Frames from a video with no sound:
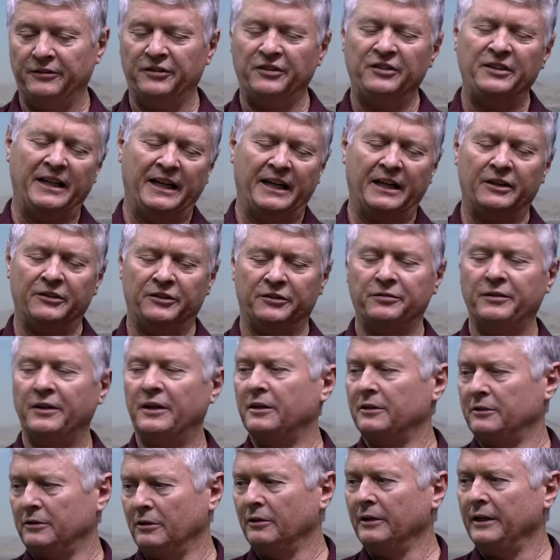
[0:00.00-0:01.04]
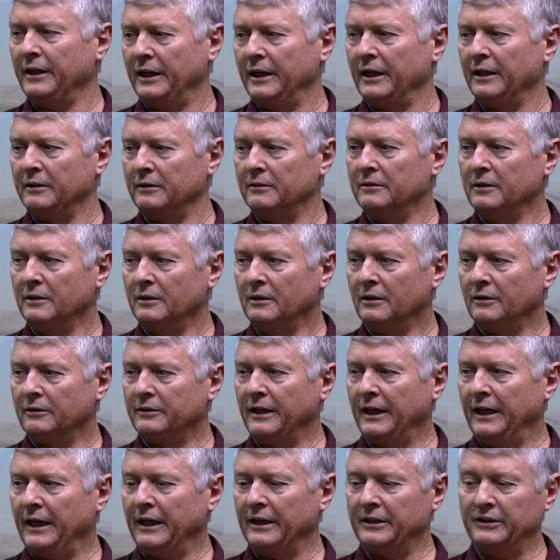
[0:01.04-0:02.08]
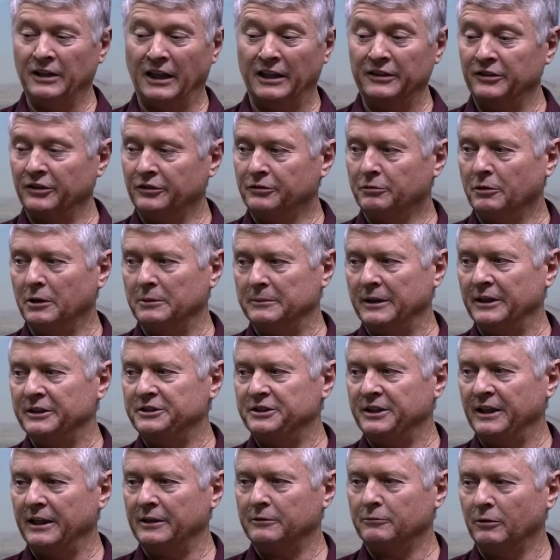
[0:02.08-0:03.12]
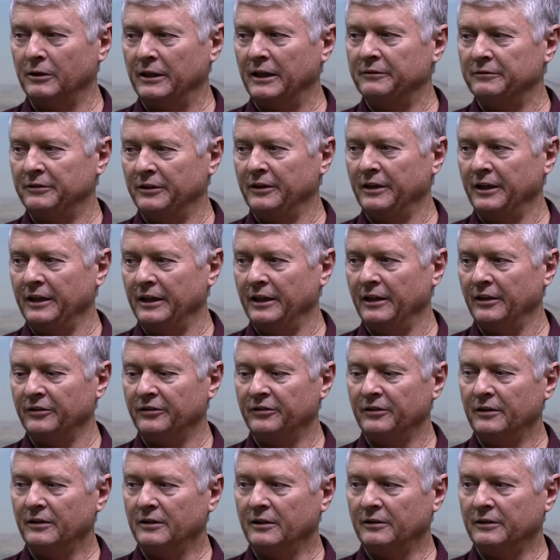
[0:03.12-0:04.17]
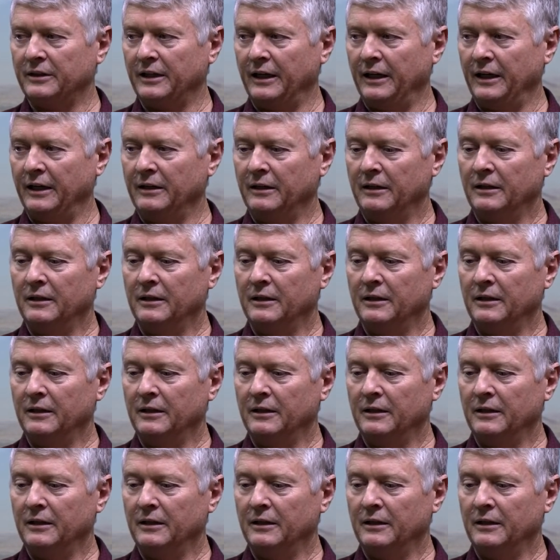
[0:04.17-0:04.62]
say, yeah, it's fair, go ahead. Okay, I just want my check, whatever it is. Okay,